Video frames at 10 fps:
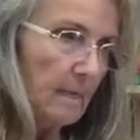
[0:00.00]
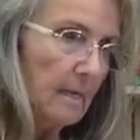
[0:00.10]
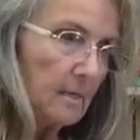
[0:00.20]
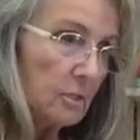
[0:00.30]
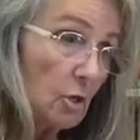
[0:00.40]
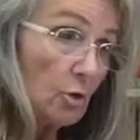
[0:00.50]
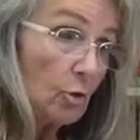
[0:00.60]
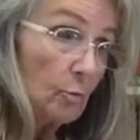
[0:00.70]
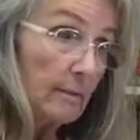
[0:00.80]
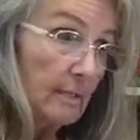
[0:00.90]
in a
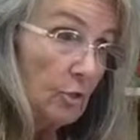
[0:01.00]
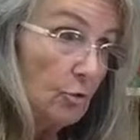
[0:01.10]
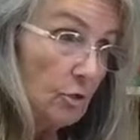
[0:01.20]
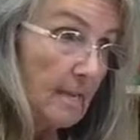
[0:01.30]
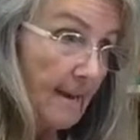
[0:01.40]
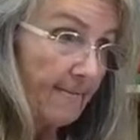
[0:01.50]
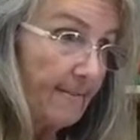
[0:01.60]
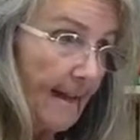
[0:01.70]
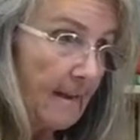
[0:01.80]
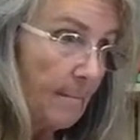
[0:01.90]
circle. And then you just kind of
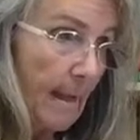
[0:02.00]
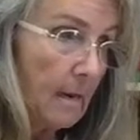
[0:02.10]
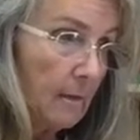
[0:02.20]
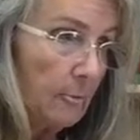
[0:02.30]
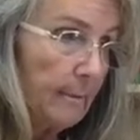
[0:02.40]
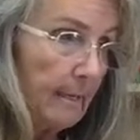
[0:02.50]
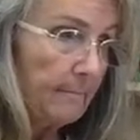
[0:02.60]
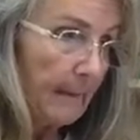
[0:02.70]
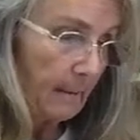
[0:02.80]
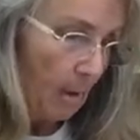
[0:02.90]
flatten them out a little bit, make them